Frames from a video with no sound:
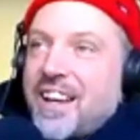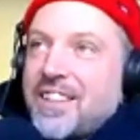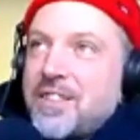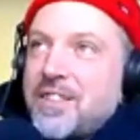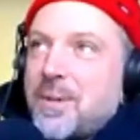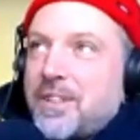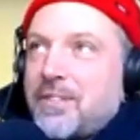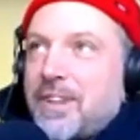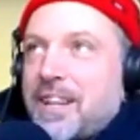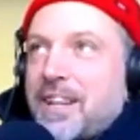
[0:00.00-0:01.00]
I do want
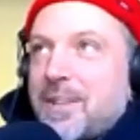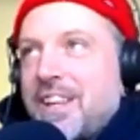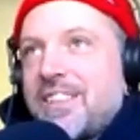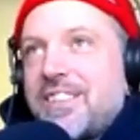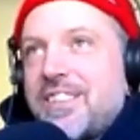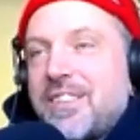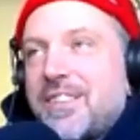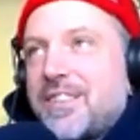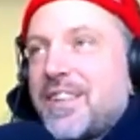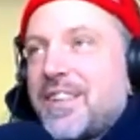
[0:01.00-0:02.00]
to recommend
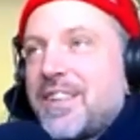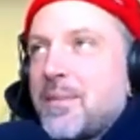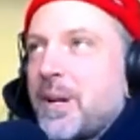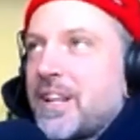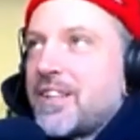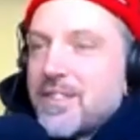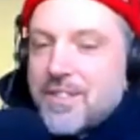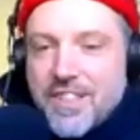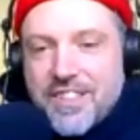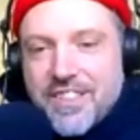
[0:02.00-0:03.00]
to anybody who's
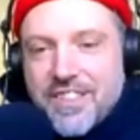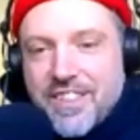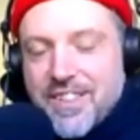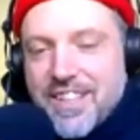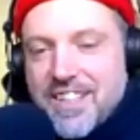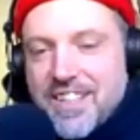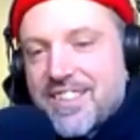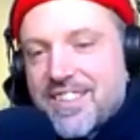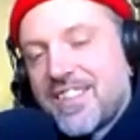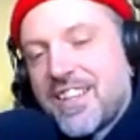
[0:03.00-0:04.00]
listening to
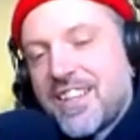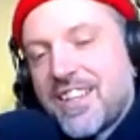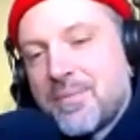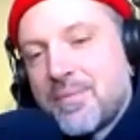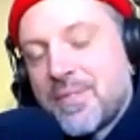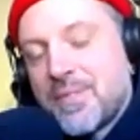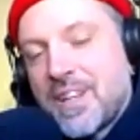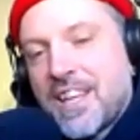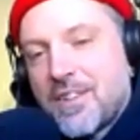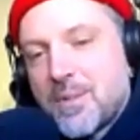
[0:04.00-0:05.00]
this,
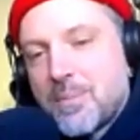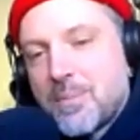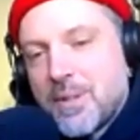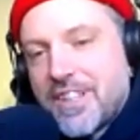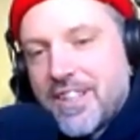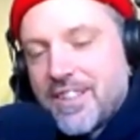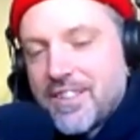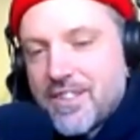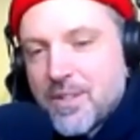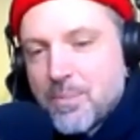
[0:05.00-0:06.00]

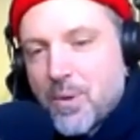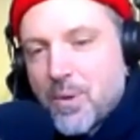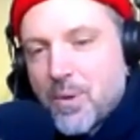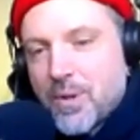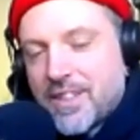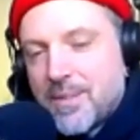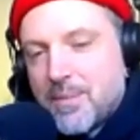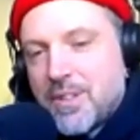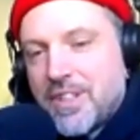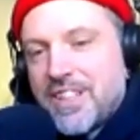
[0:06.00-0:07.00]
accountability, support, and
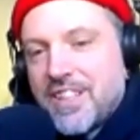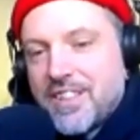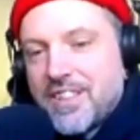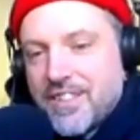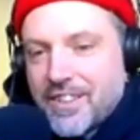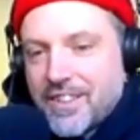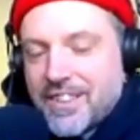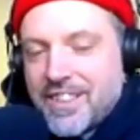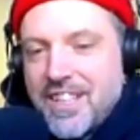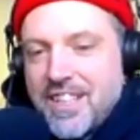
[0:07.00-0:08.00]
community are
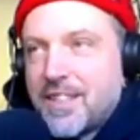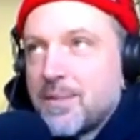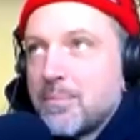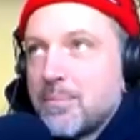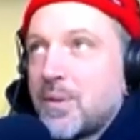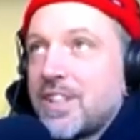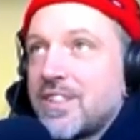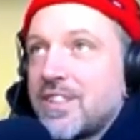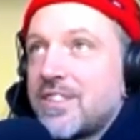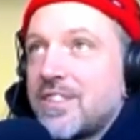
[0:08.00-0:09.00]
key
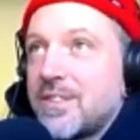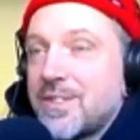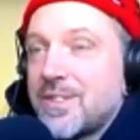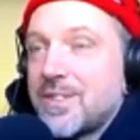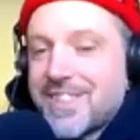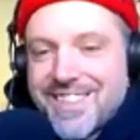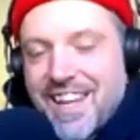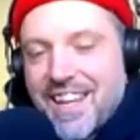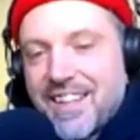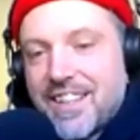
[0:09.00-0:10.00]
components to
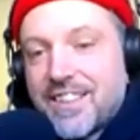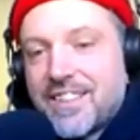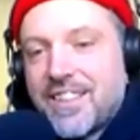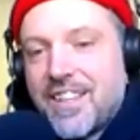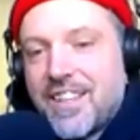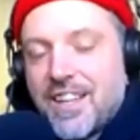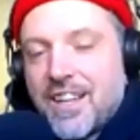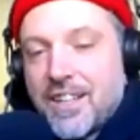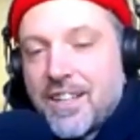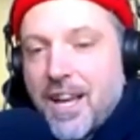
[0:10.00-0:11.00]
sustaining
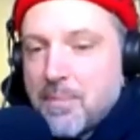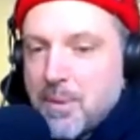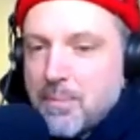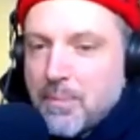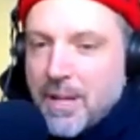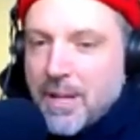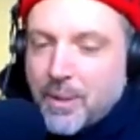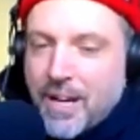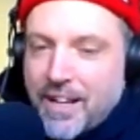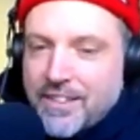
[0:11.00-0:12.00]
an alignment
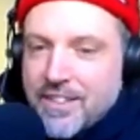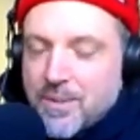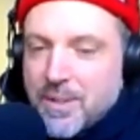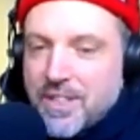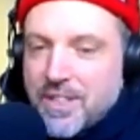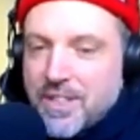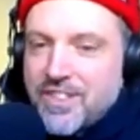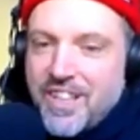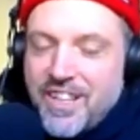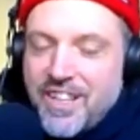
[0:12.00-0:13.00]
based practice, which,